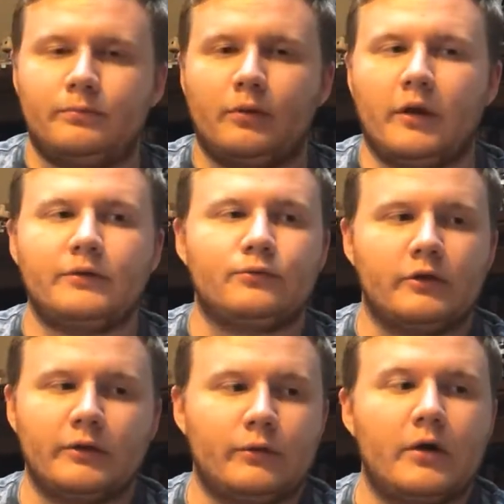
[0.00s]
played
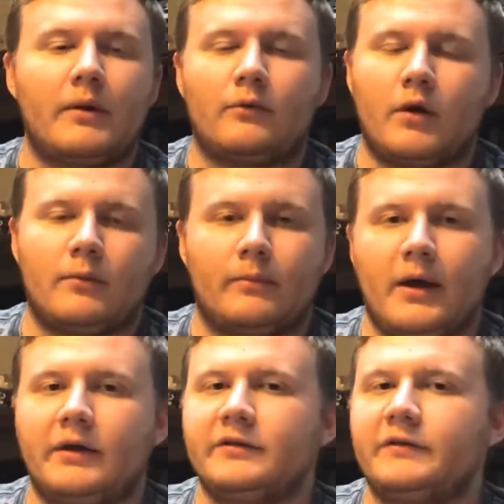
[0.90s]
really well by Robert
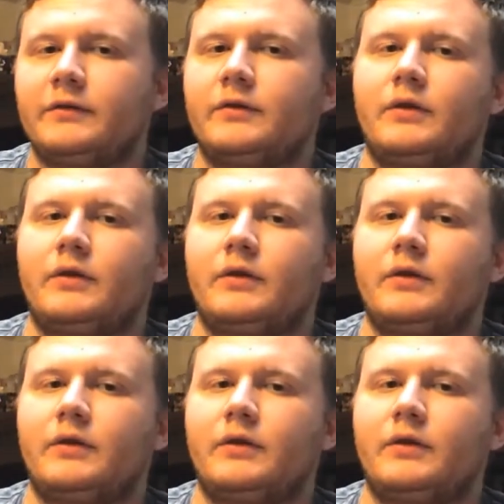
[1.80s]
Pattinson.